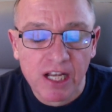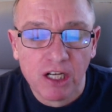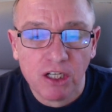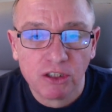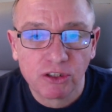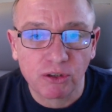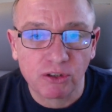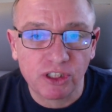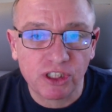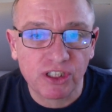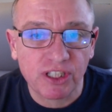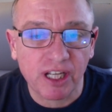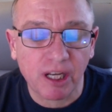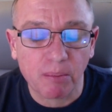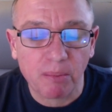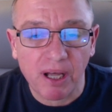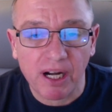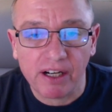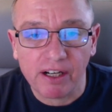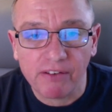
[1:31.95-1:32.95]
So just think
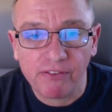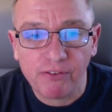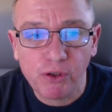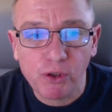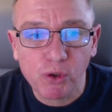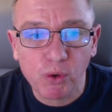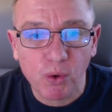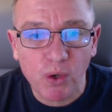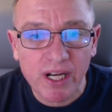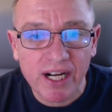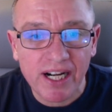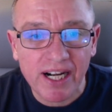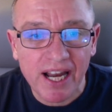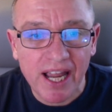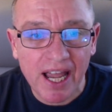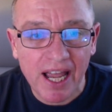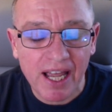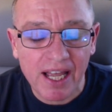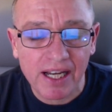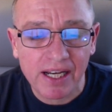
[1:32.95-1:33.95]
about it. If you create an
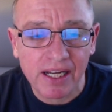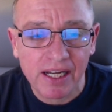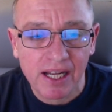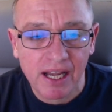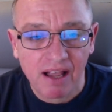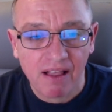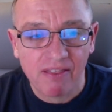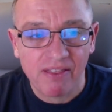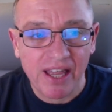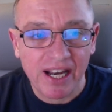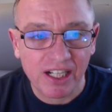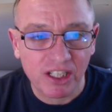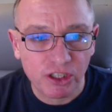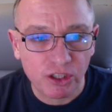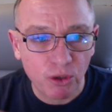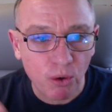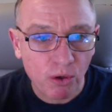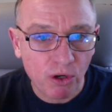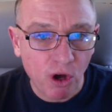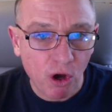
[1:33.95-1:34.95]
ad that is
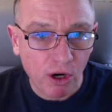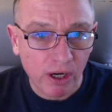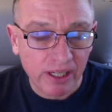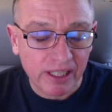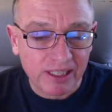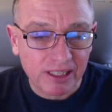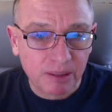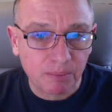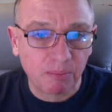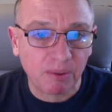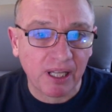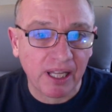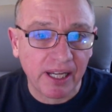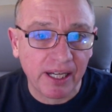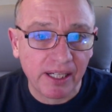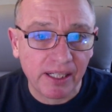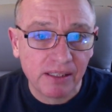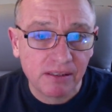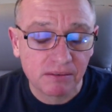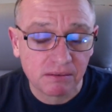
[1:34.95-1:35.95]
shown on a
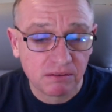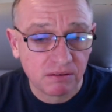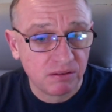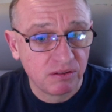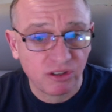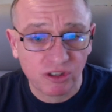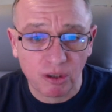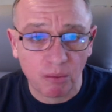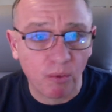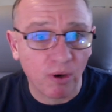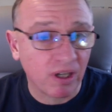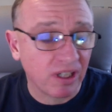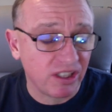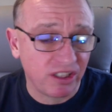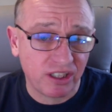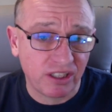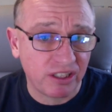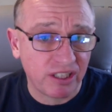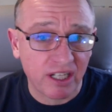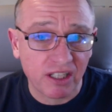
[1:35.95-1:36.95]
display somewhere, let's
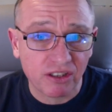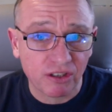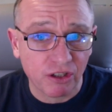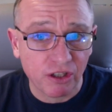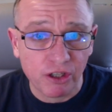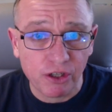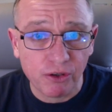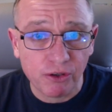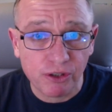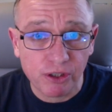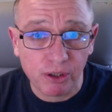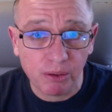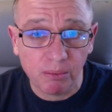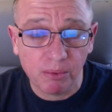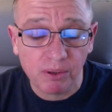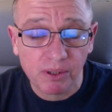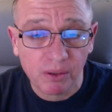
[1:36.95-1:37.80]
just say it's on YouTube,